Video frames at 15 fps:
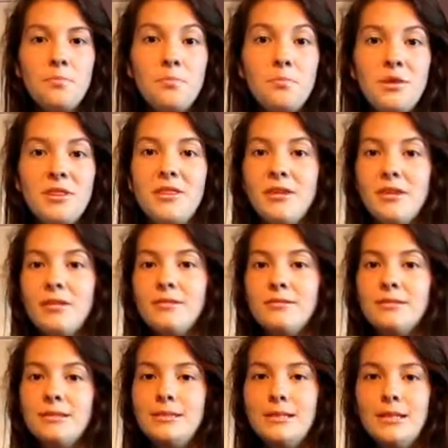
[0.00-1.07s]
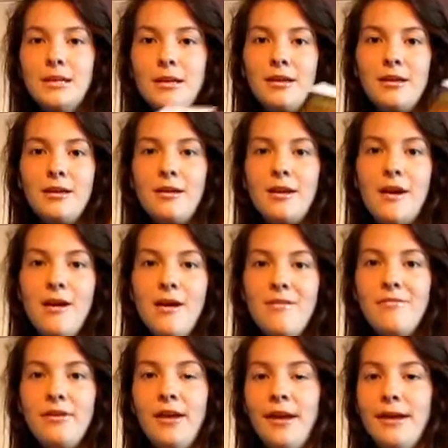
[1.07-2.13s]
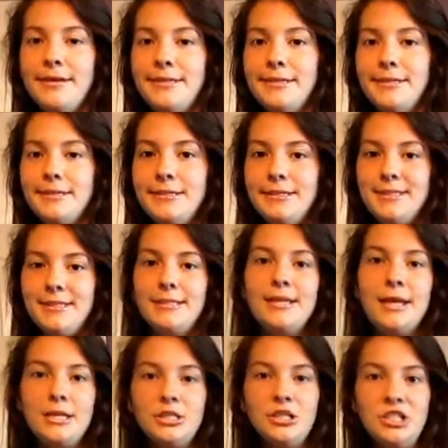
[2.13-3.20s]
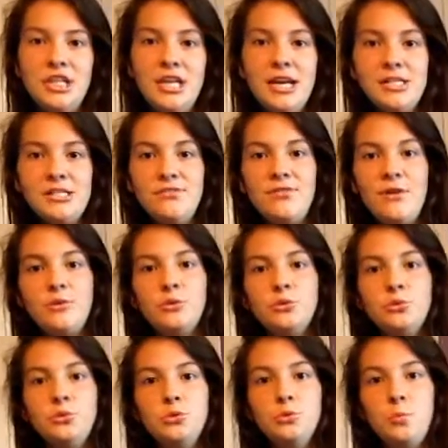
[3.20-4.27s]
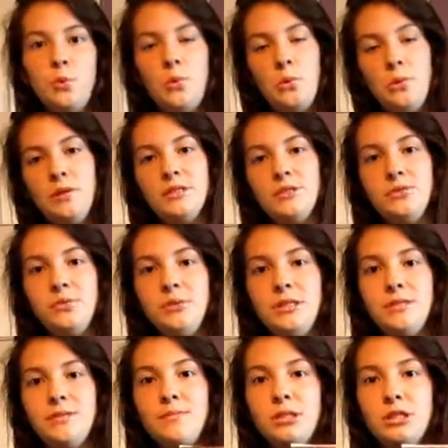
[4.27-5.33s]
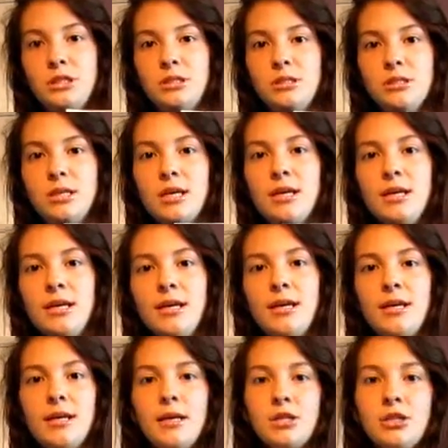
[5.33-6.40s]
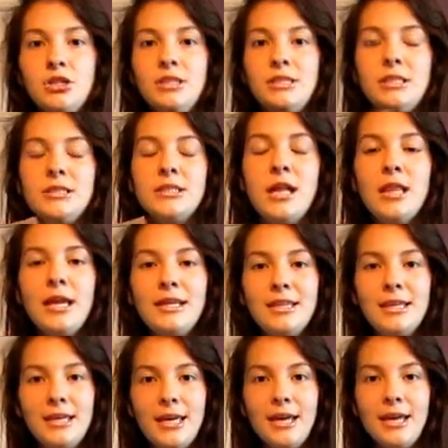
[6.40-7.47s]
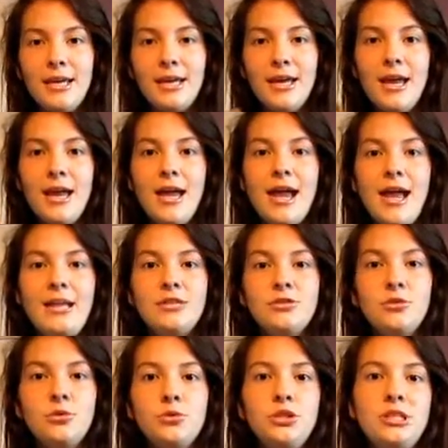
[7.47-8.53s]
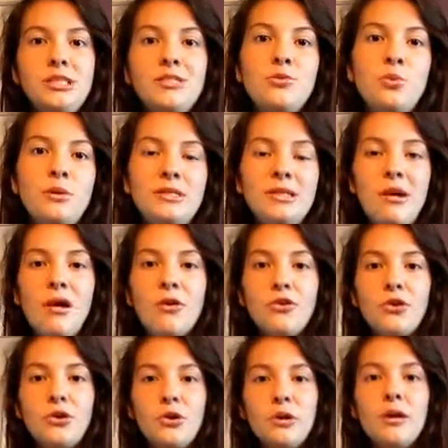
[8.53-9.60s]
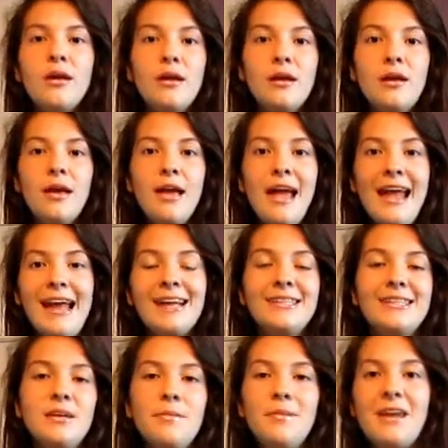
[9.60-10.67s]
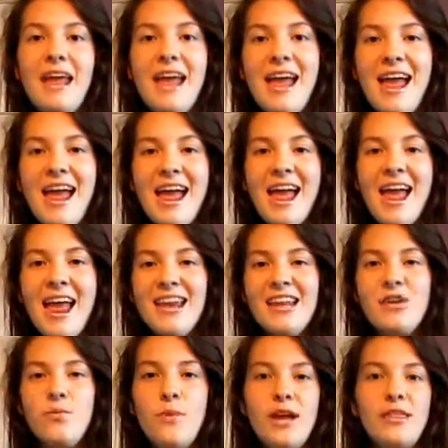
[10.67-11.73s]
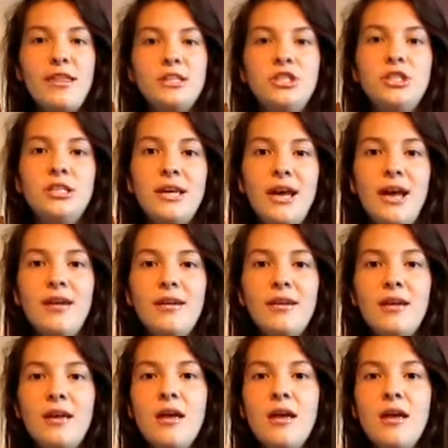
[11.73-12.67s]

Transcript: but the offhand is is that she has found a loophole into these missions because she does not like the king, and so she is going to underhand him in any way that she can.